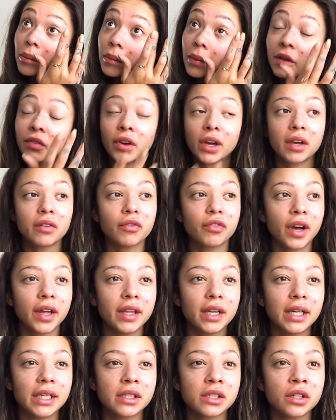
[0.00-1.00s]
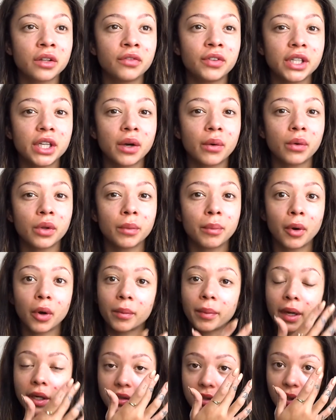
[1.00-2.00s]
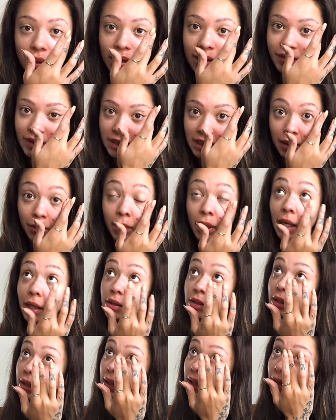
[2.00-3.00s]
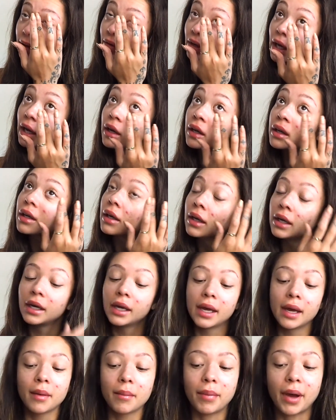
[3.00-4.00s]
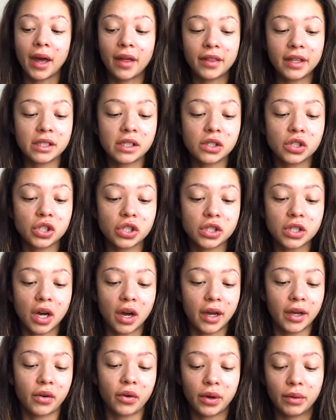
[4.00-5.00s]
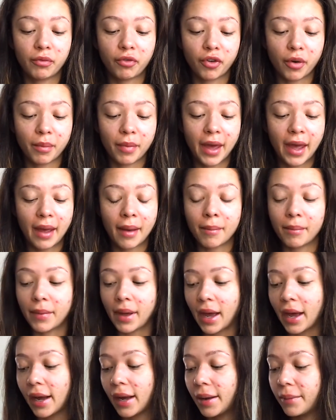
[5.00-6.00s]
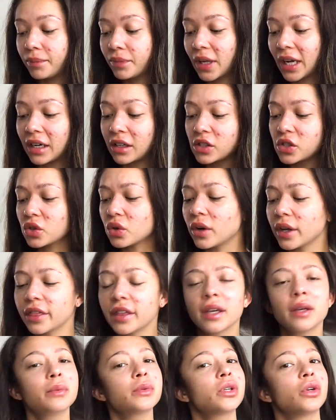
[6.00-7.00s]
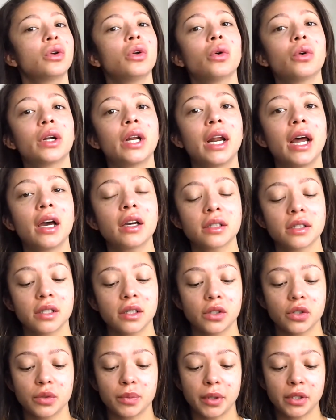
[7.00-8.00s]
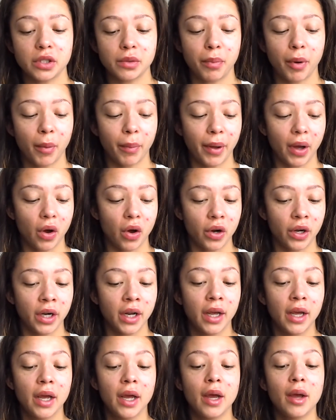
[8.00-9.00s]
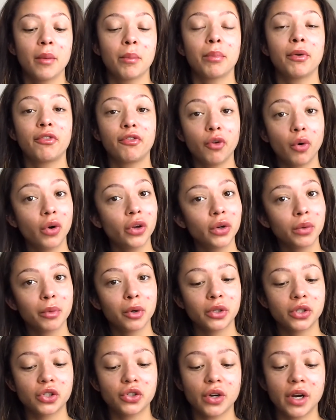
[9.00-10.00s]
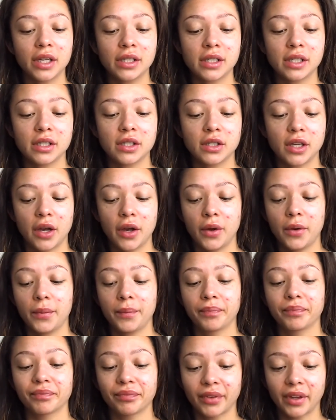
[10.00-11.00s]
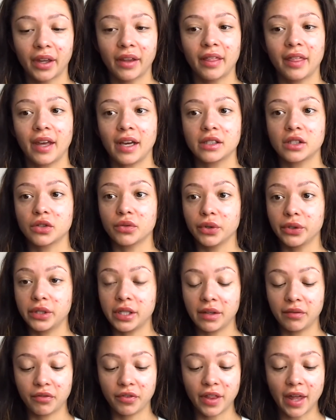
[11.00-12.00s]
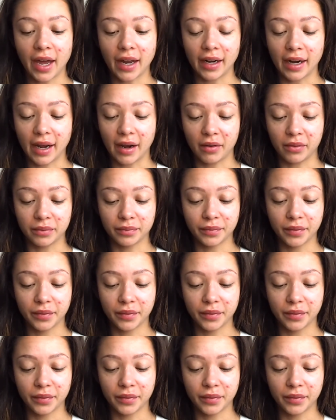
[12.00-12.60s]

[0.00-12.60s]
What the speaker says: if I can find the link to the video or the blog post, I'll leave it down below so you can have a look. But this is just the eye cream from them. And I saw, I think it was on Lorna Lux, that you're supposed to pop it on before your moisturiser. So that's the routine for that now.